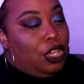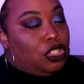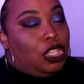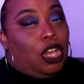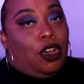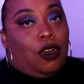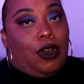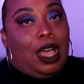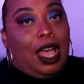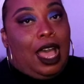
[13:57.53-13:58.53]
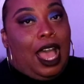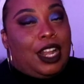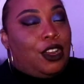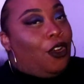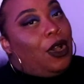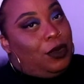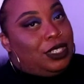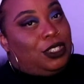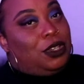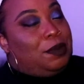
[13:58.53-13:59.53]
So, I know I
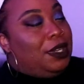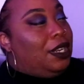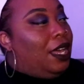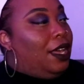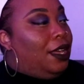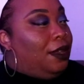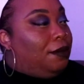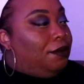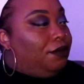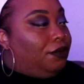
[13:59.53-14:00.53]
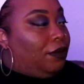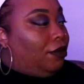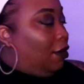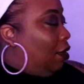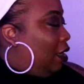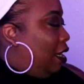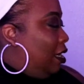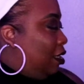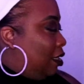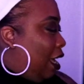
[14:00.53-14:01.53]
wasn't tripping um,
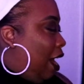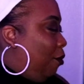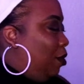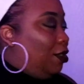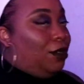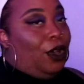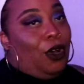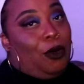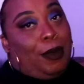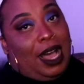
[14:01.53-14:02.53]
because I went through the whole